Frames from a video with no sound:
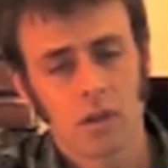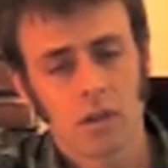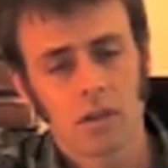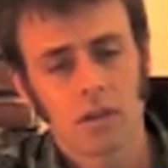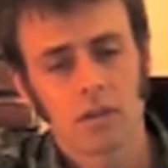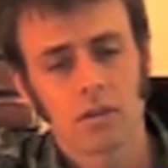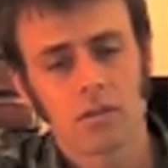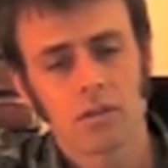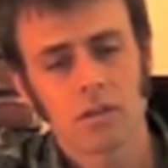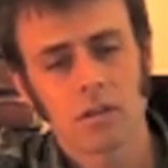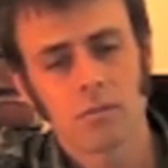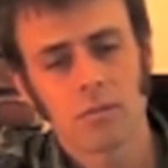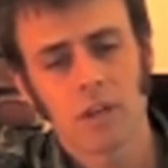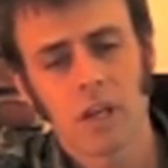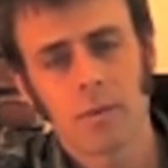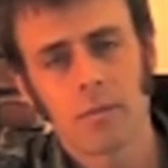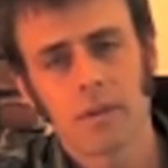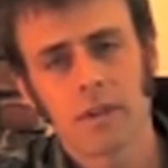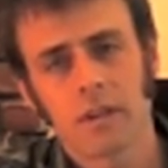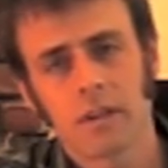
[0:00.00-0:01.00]
you should
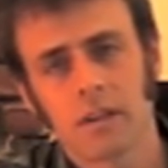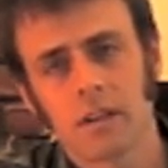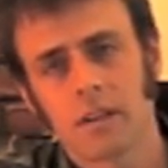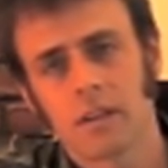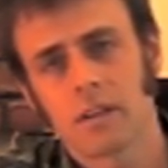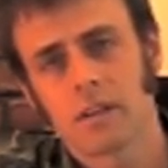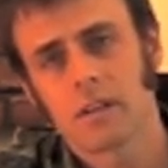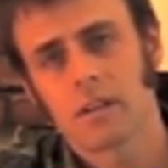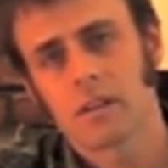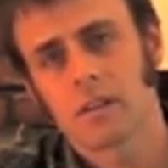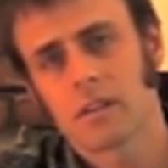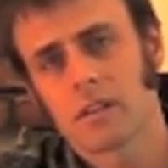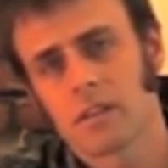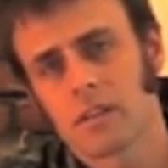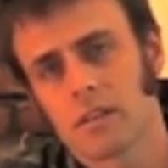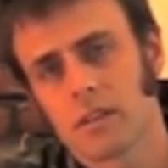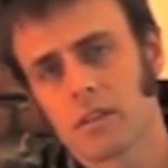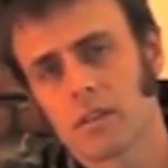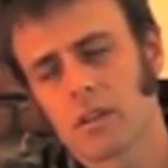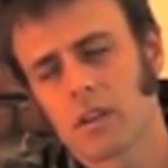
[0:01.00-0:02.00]

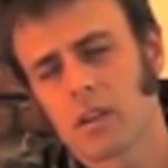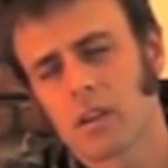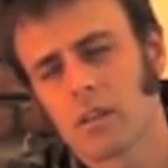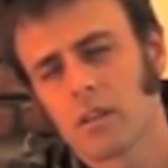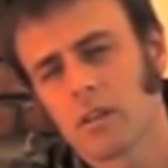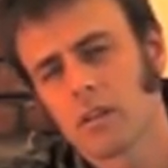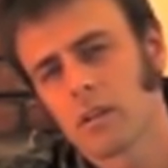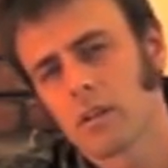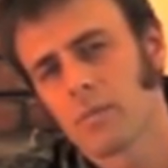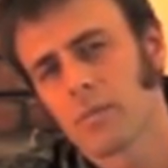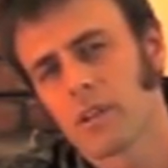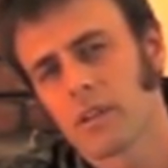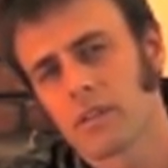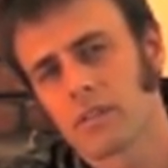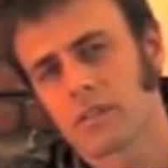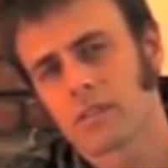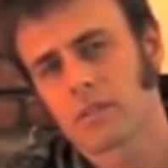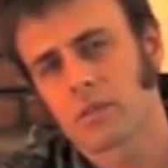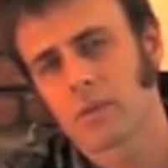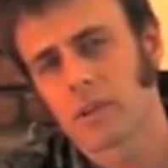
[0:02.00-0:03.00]
you'll get a little
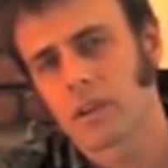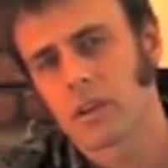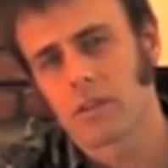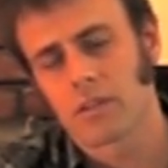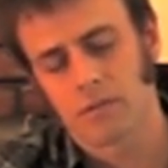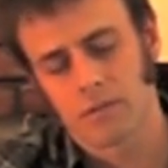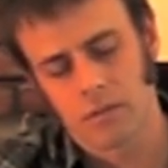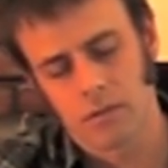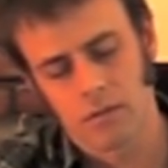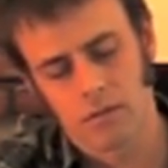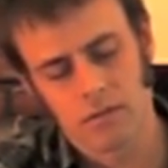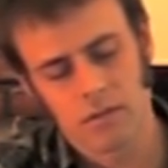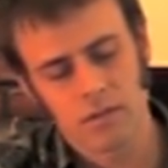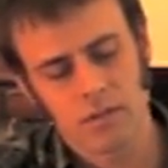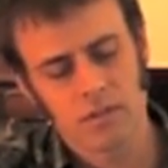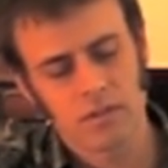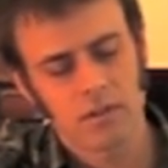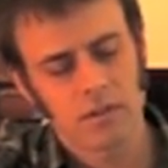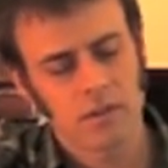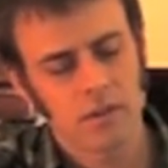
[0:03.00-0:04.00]
bit squeaking through.
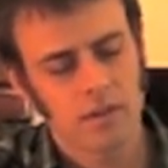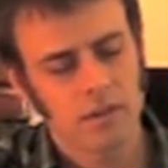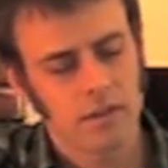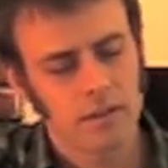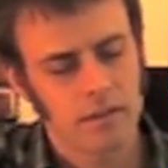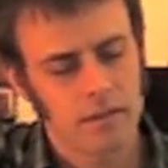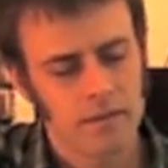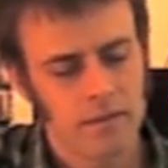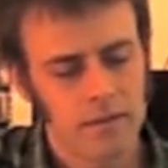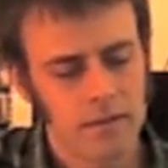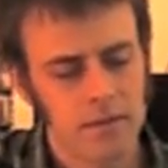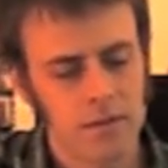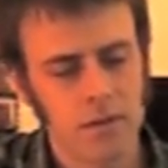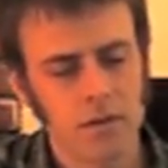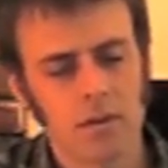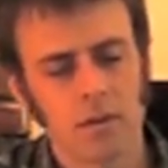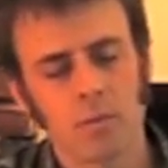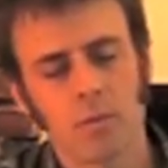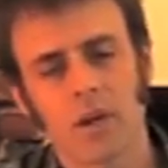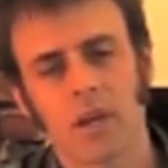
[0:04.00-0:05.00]
Just do
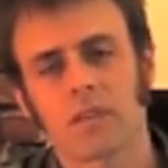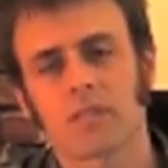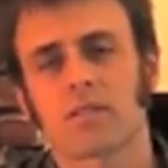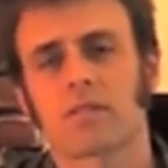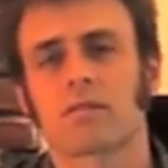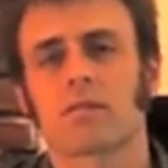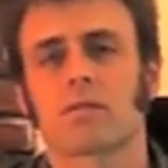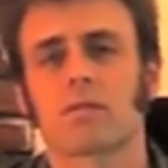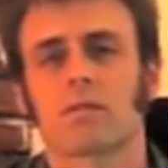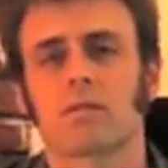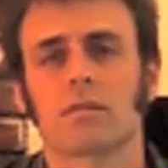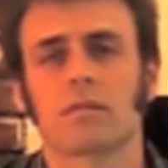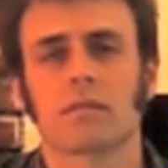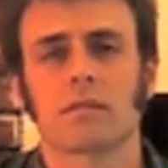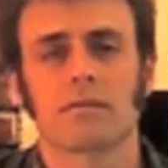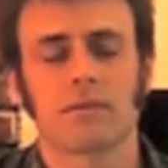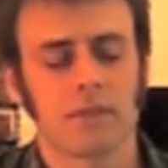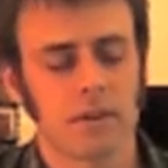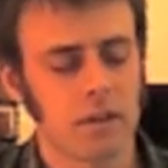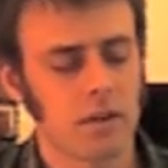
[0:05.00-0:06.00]
your best to
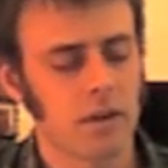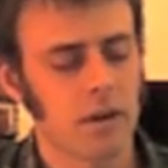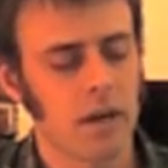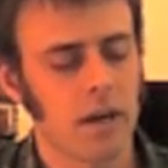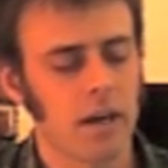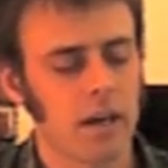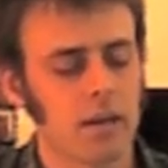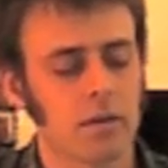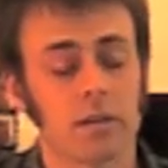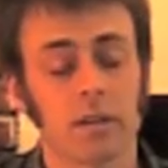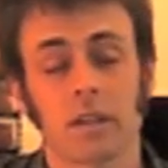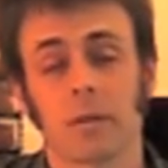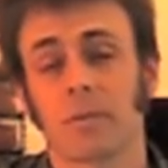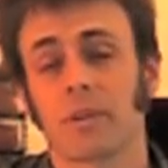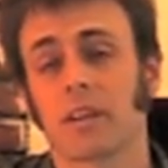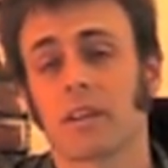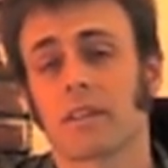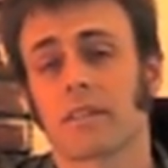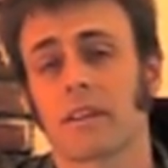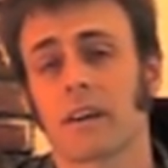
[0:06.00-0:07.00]
figure out how to
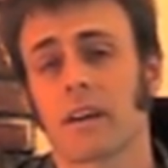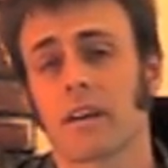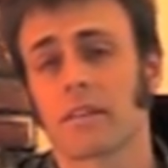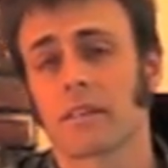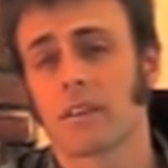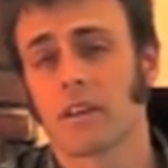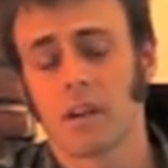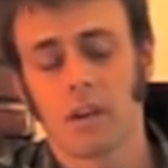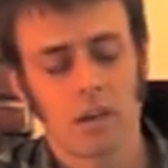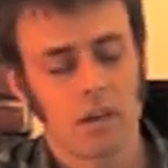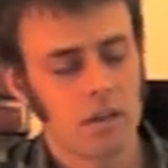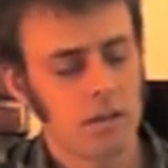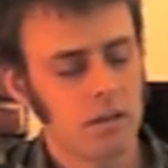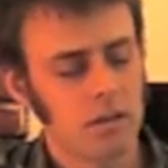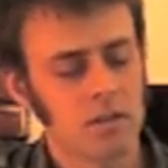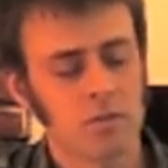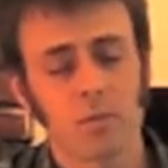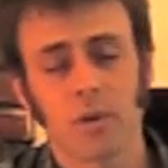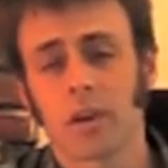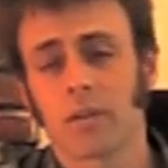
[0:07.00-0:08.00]
eliminate that
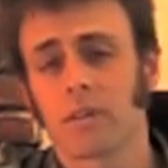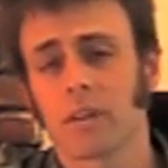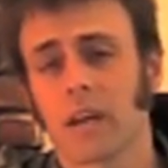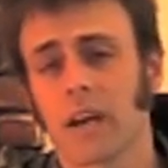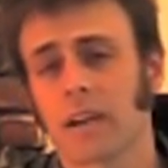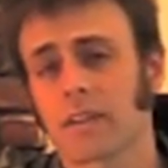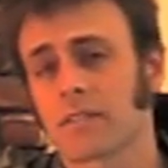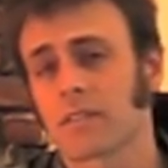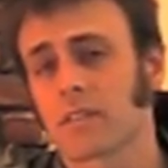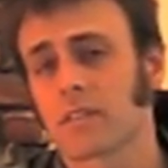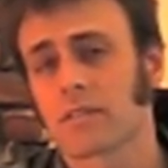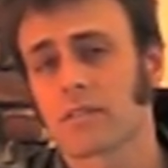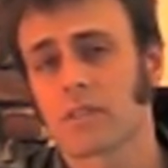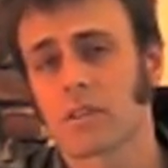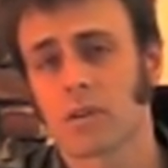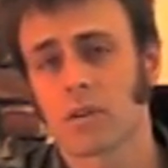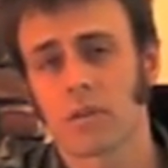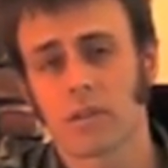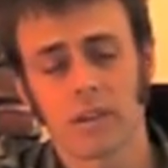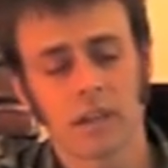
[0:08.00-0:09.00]
just by relaxing.
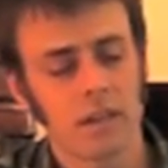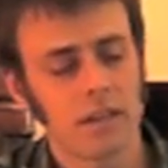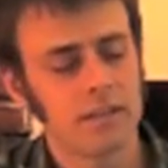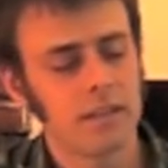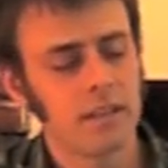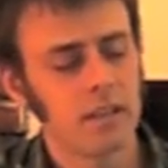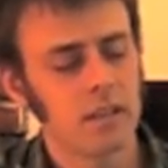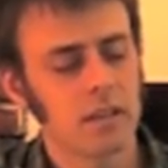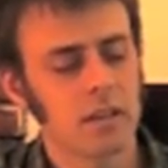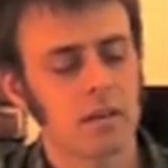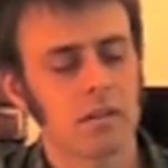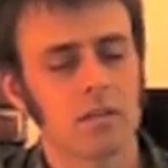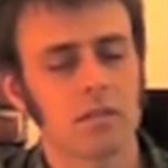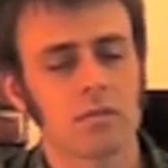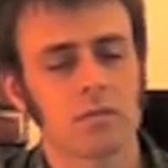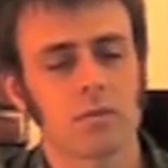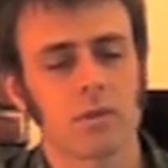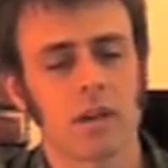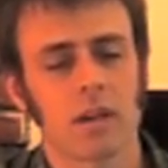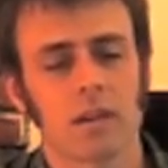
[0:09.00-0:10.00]
So the idea here
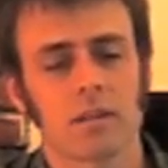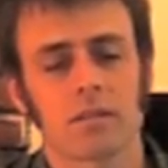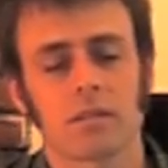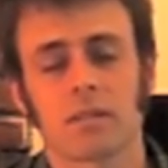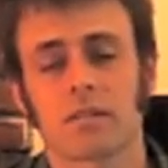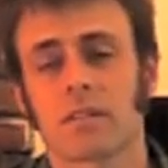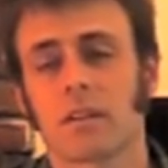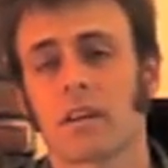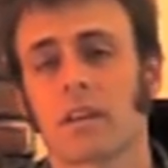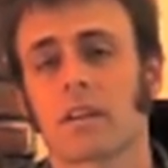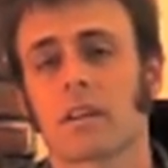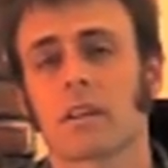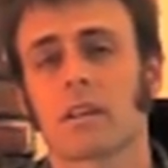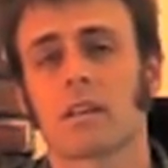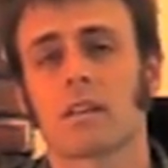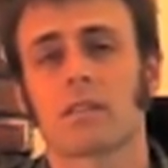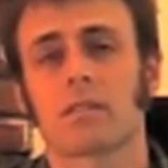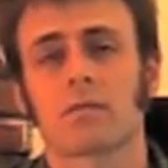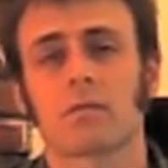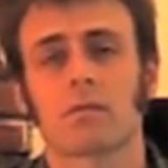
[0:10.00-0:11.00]
is we're actually taking
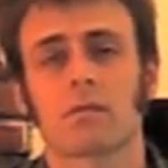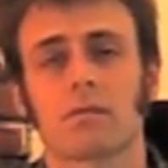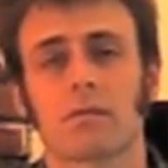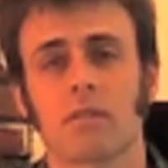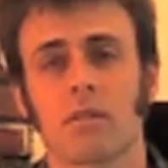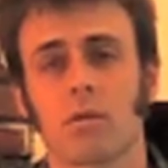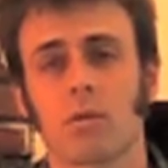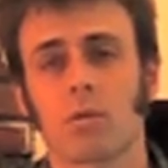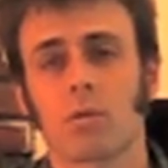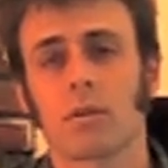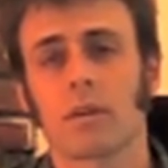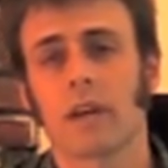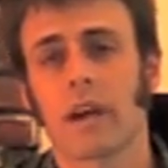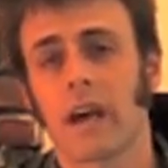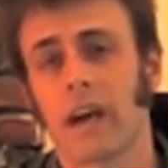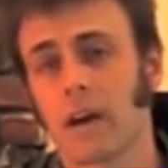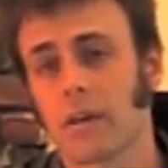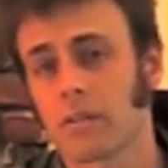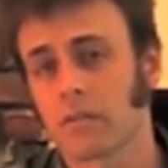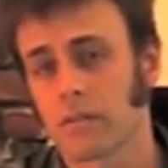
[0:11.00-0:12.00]
any sort of chord
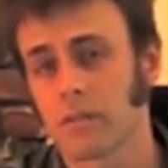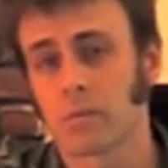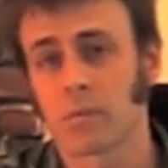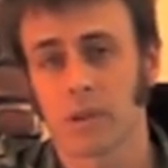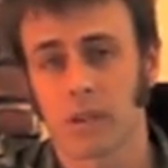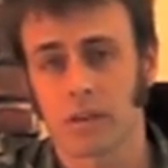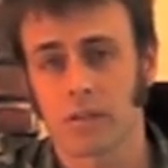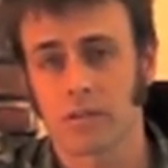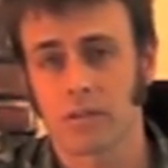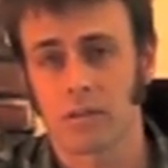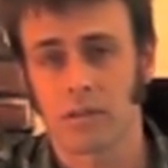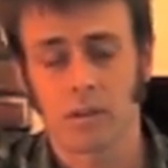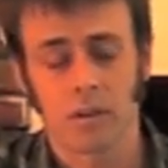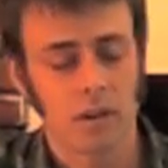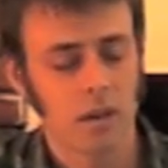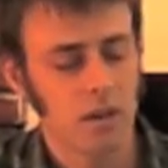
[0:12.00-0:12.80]
out of the picture,